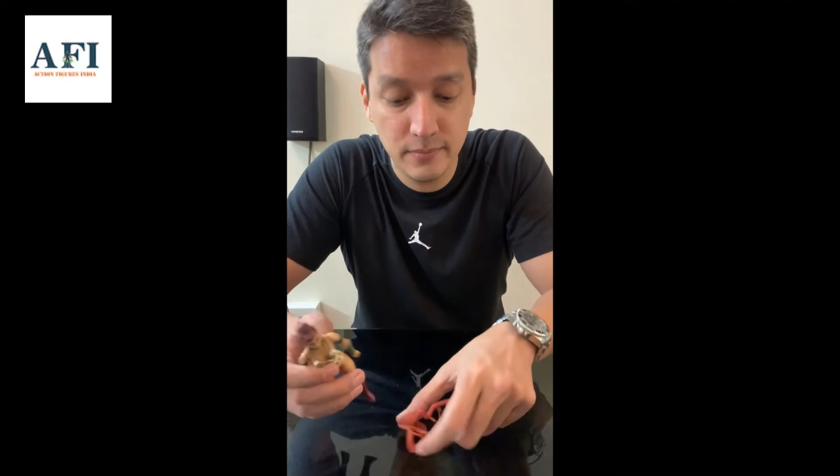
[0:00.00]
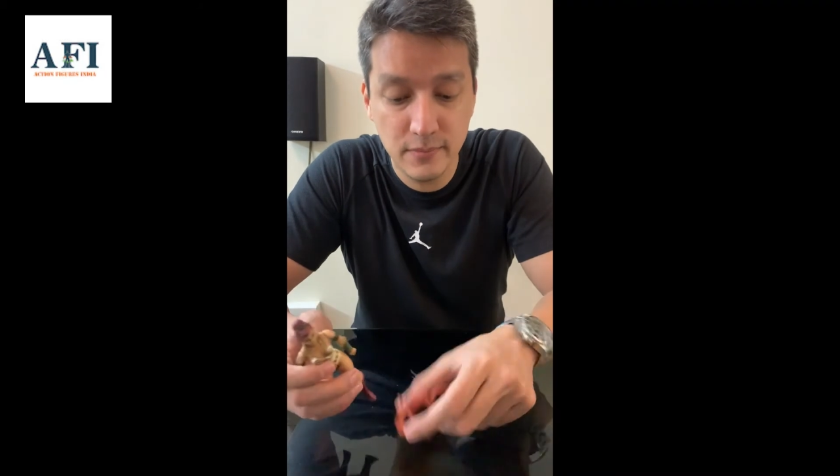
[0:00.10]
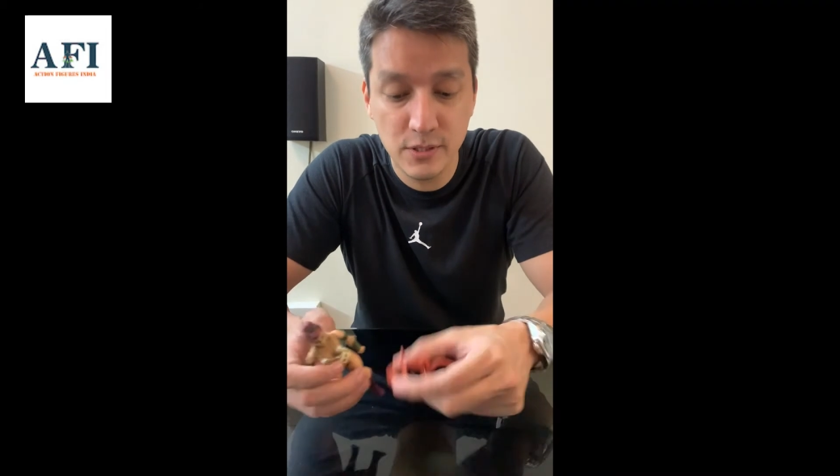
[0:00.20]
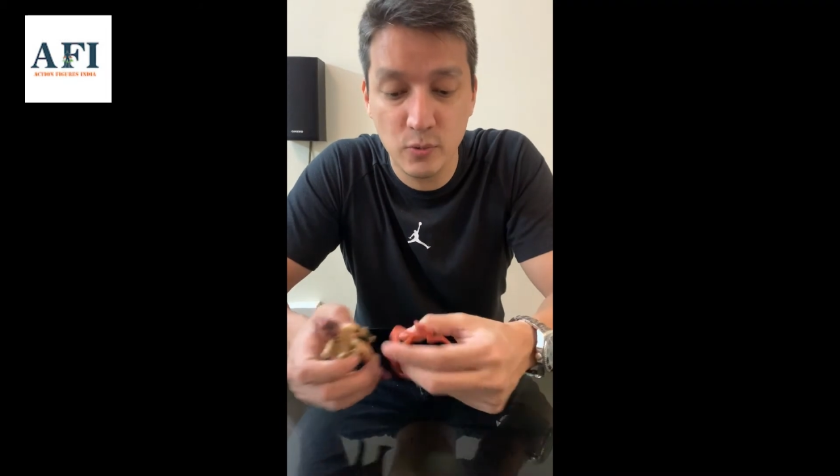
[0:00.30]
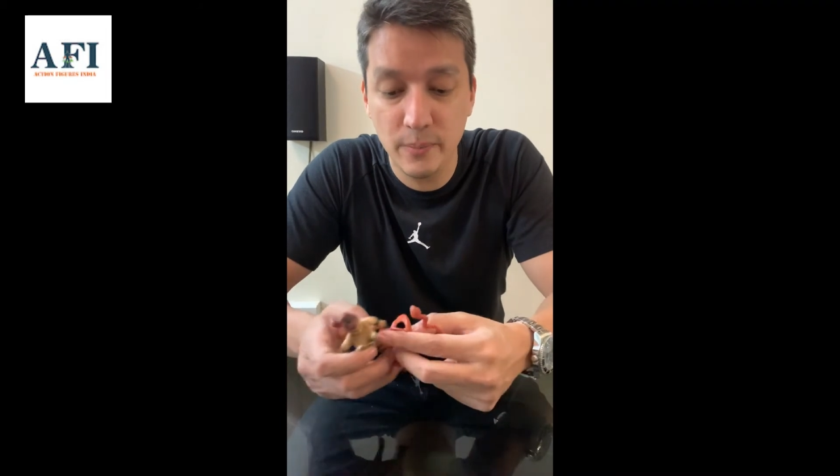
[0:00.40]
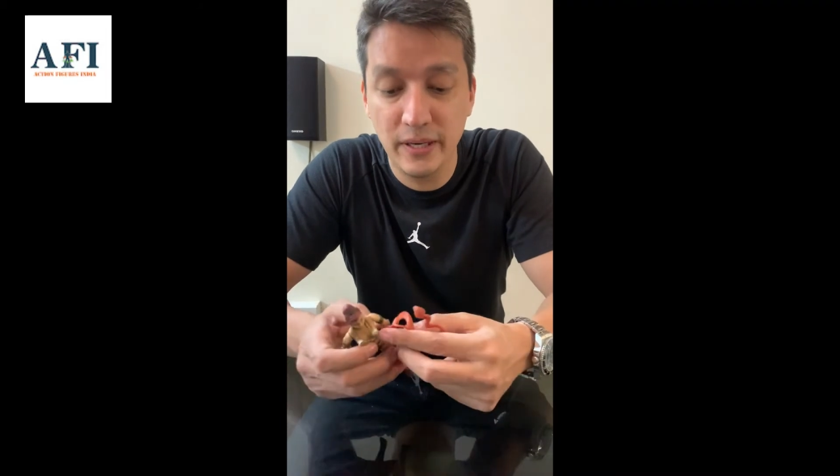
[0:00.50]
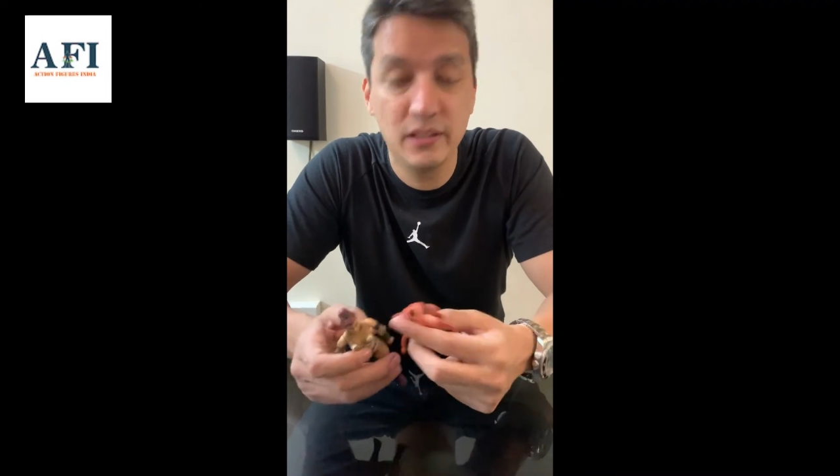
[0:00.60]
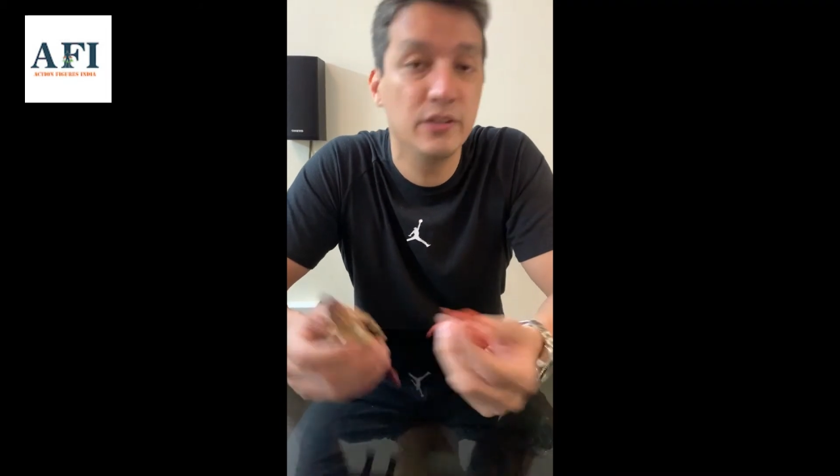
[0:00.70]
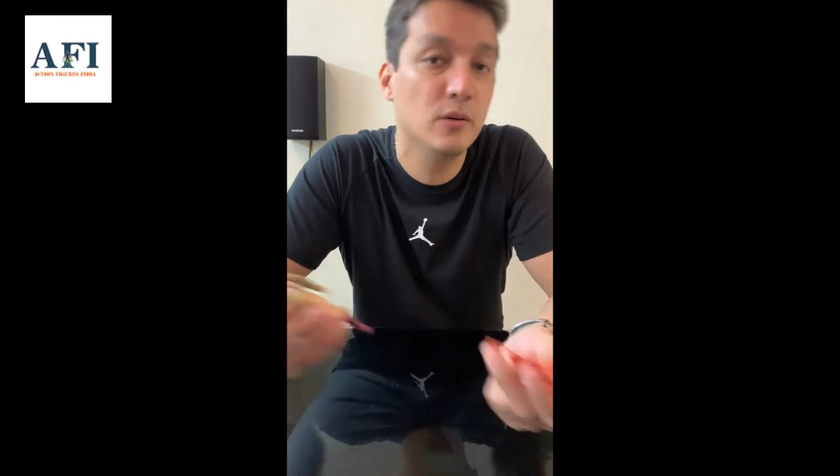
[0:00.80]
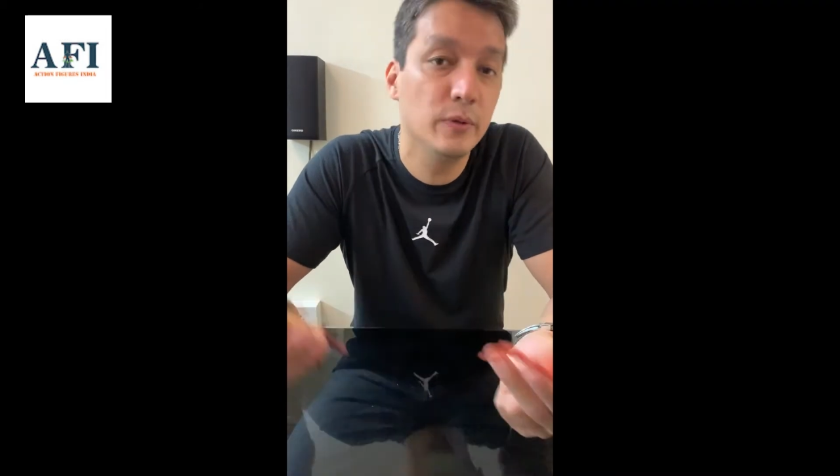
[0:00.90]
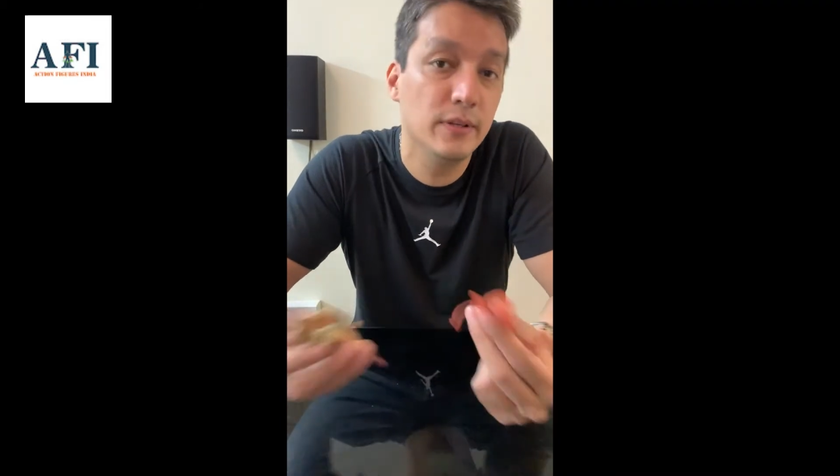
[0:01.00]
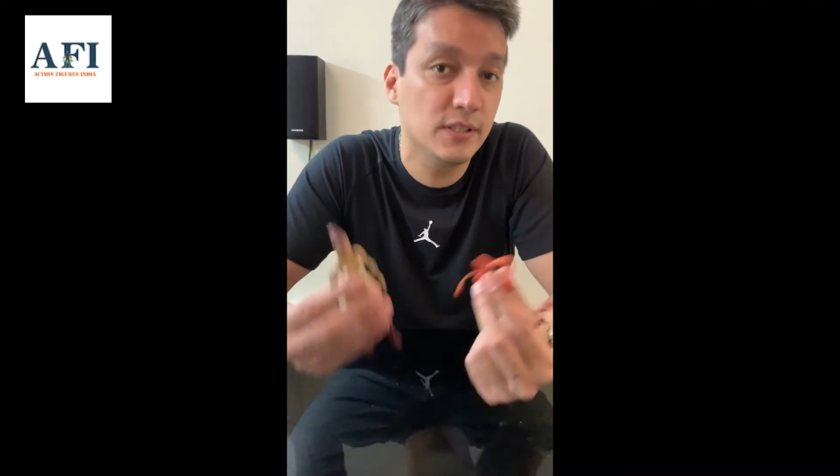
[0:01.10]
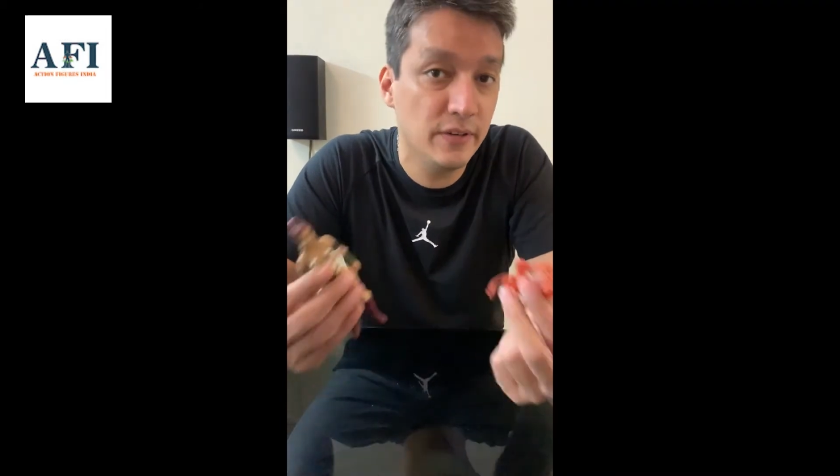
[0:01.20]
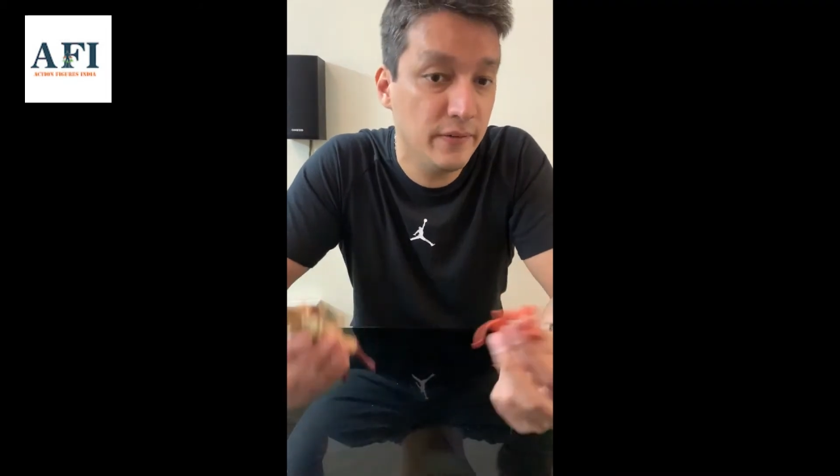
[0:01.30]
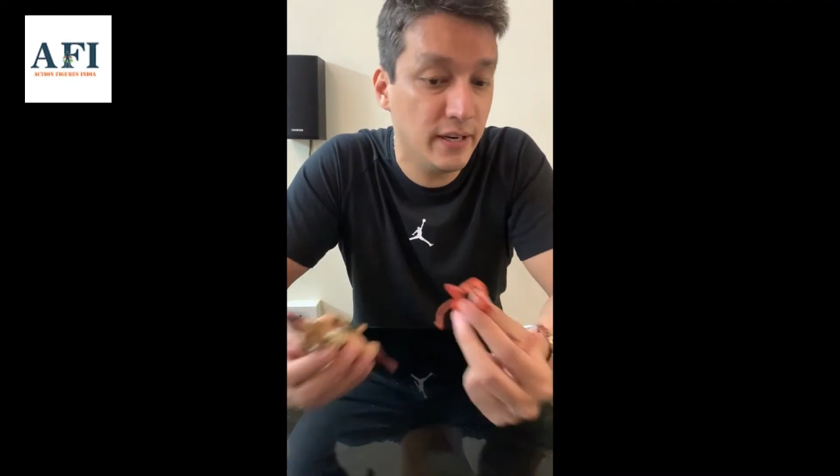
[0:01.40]
Just want to begin the year with this
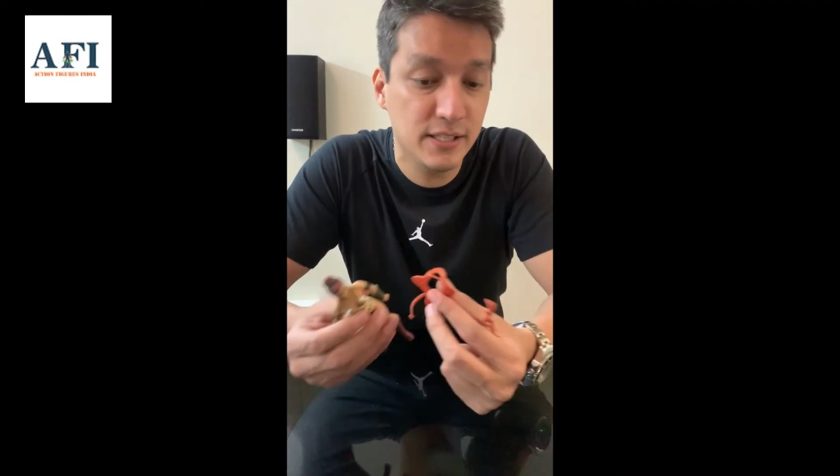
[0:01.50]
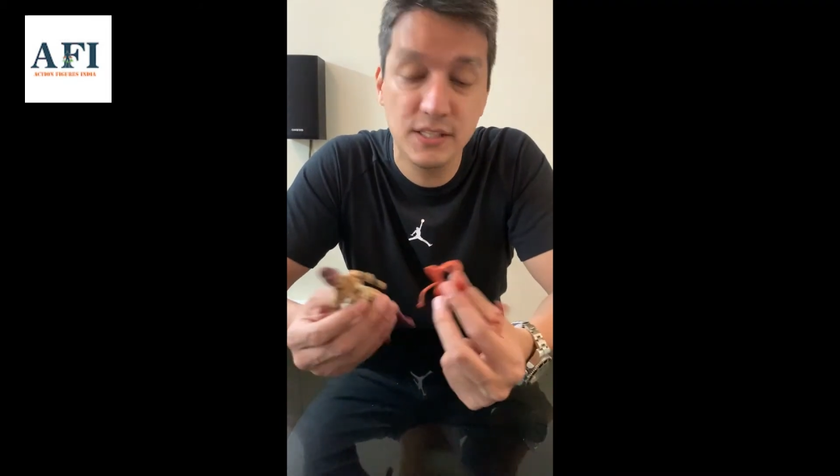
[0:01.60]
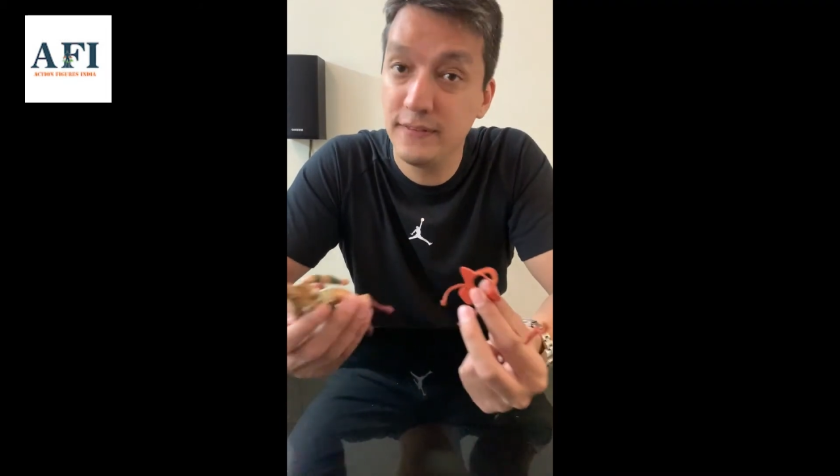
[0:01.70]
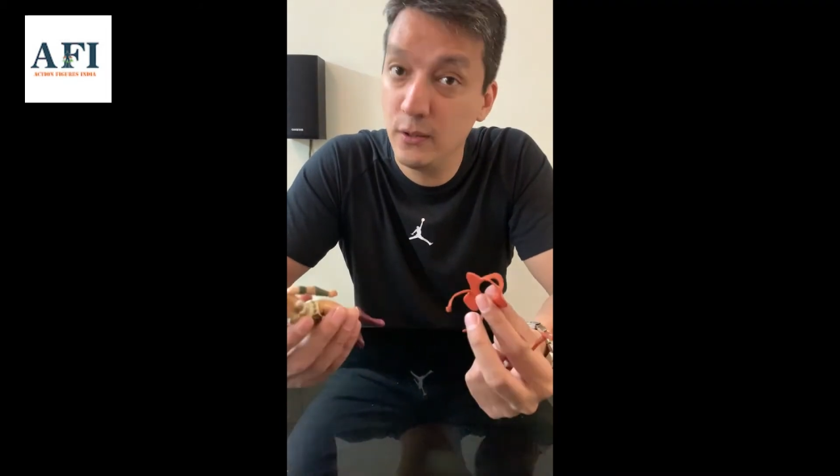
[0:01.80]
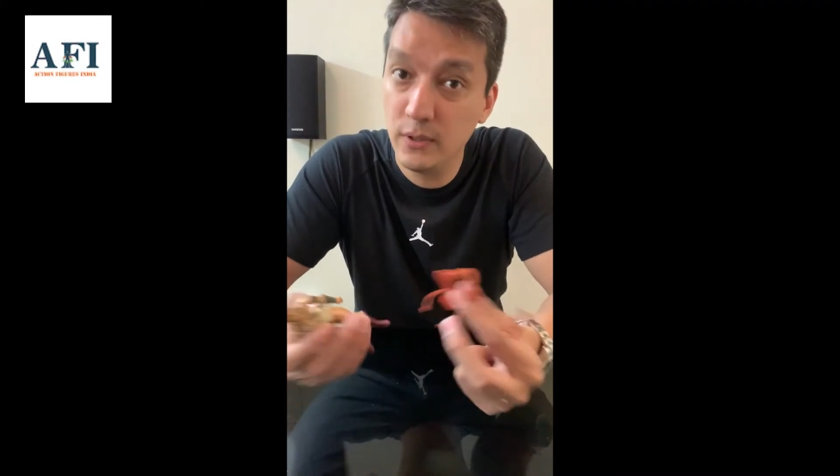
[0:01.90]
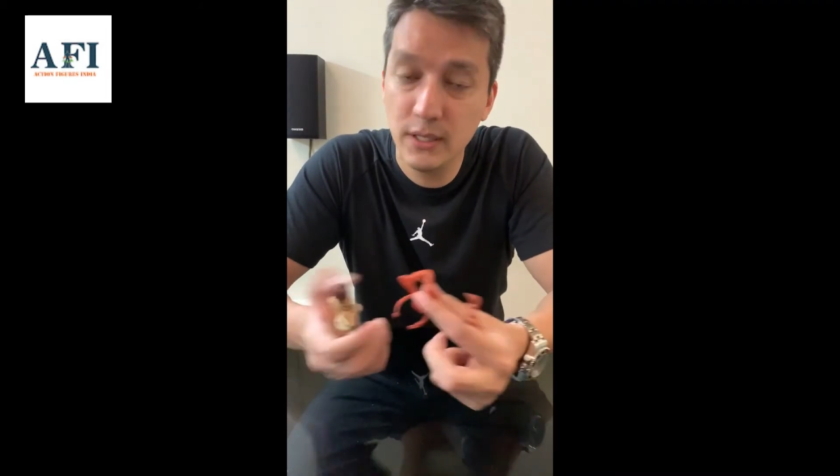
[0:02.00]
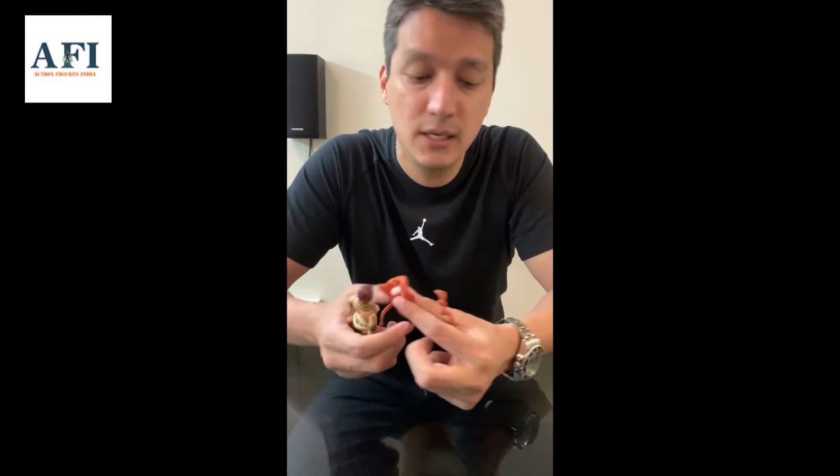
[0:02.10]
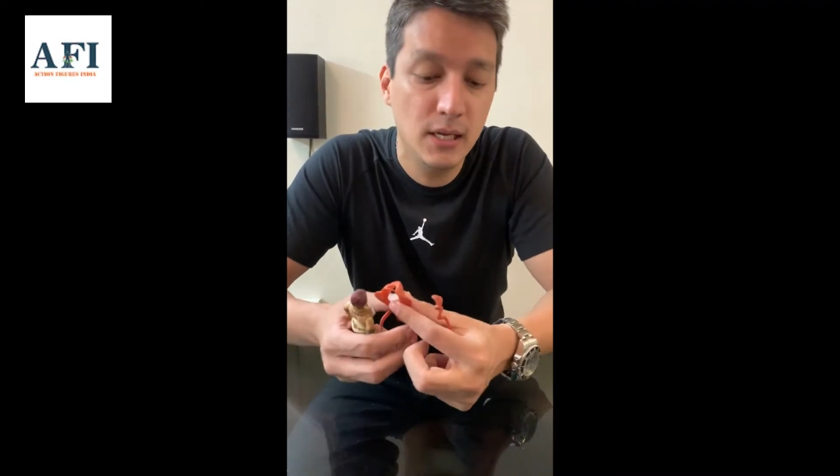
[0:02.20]
variant that I just found.